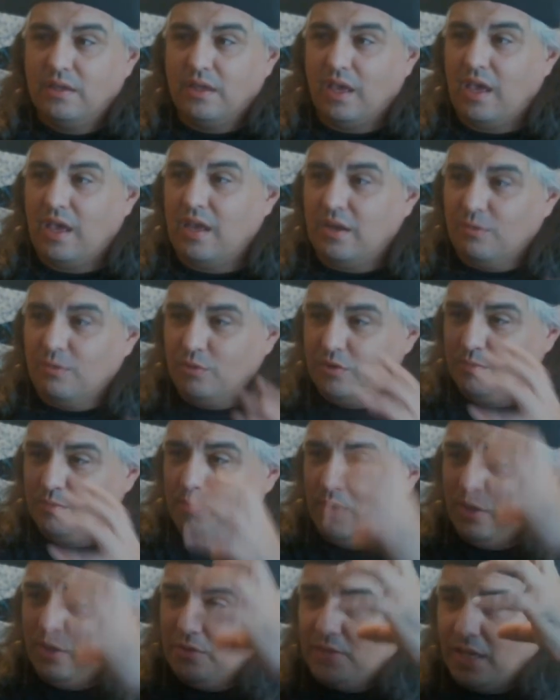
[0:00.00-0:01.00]
and it was
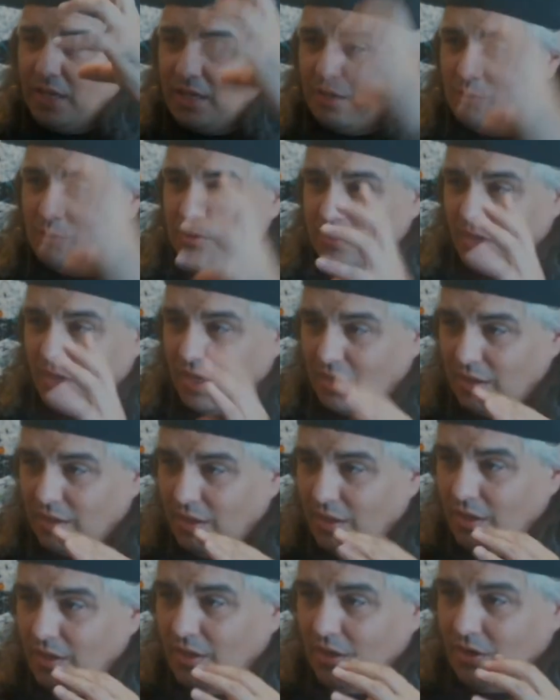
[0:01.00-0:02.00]
building. It was like
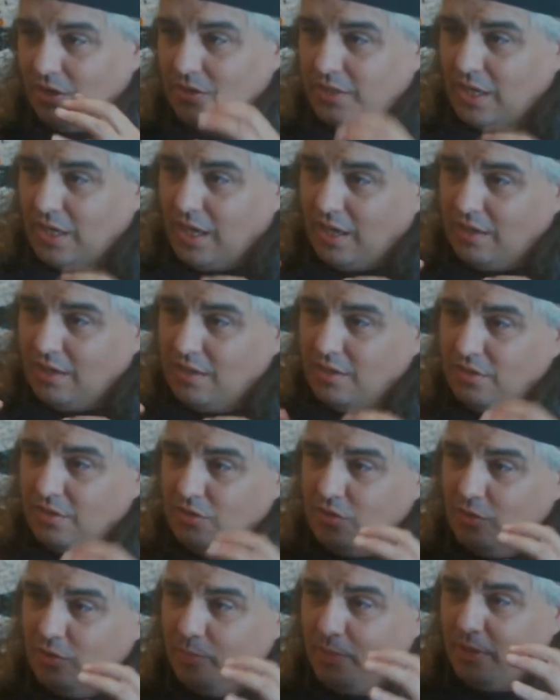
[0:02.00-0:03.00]
Okay,
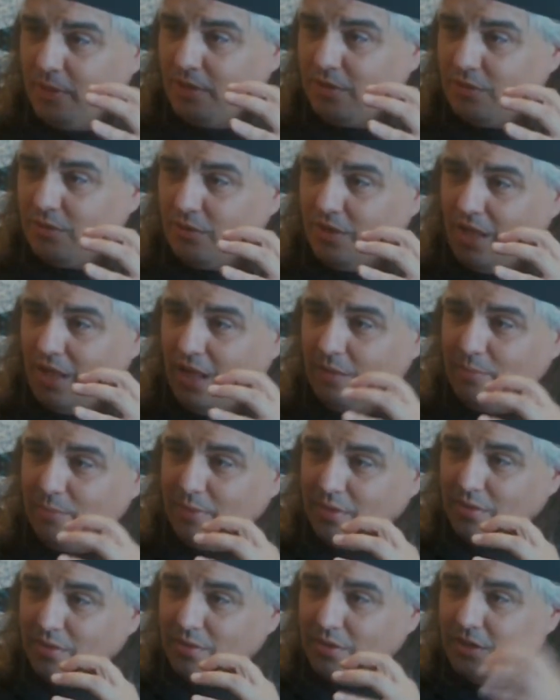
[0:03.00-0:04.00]
you built, well I'll
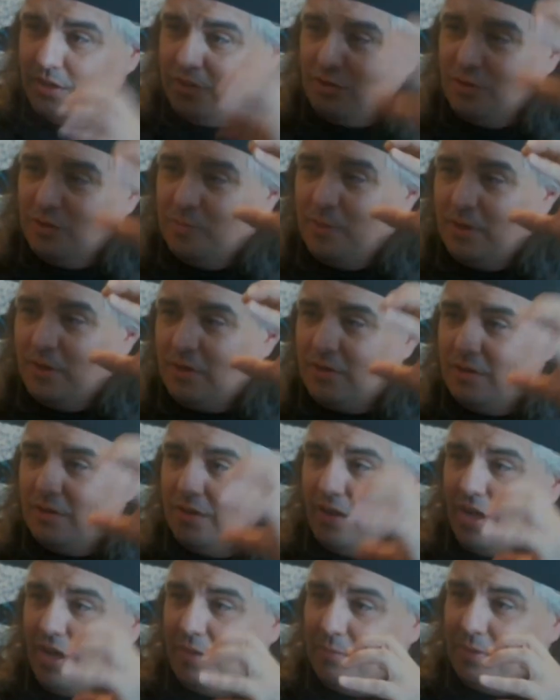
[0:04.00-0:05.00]
build, and you built, well
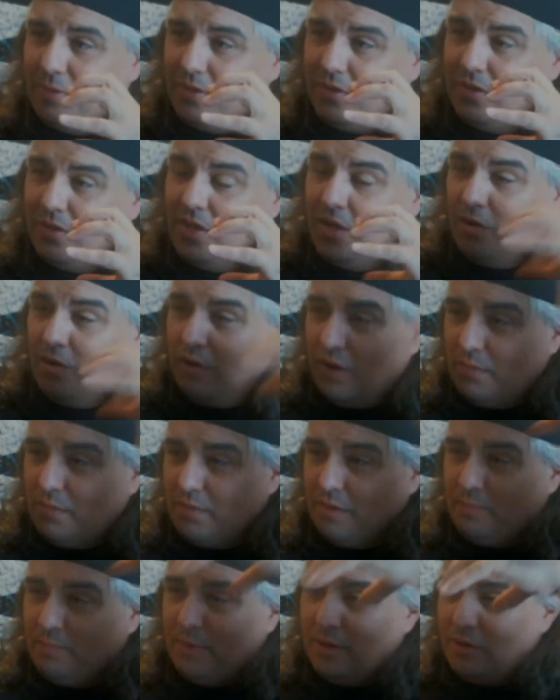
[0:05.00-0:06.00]
I'll build. Well, I'm gonna
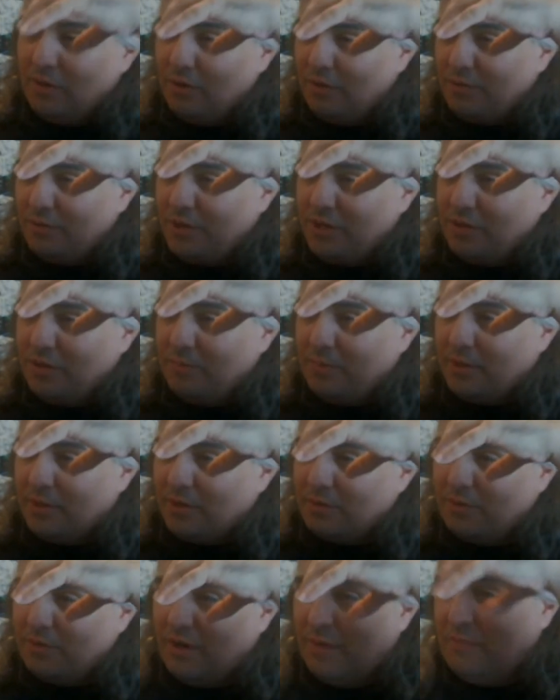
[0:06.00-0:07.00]
build over your build.
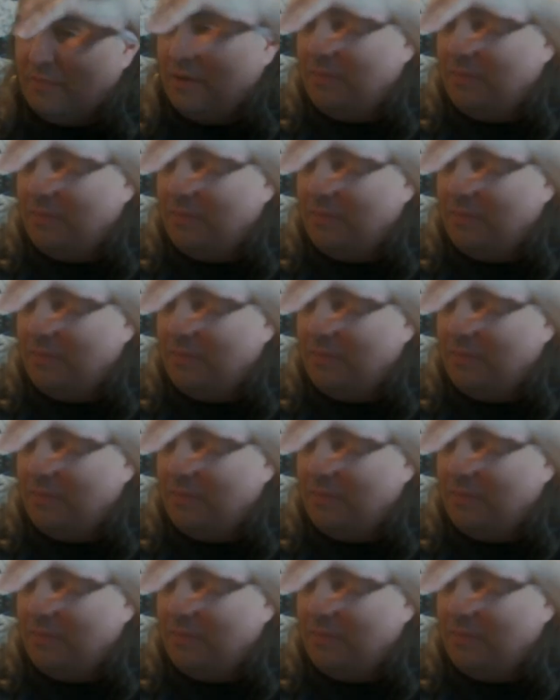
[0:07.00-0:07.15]
Well, I'm gonna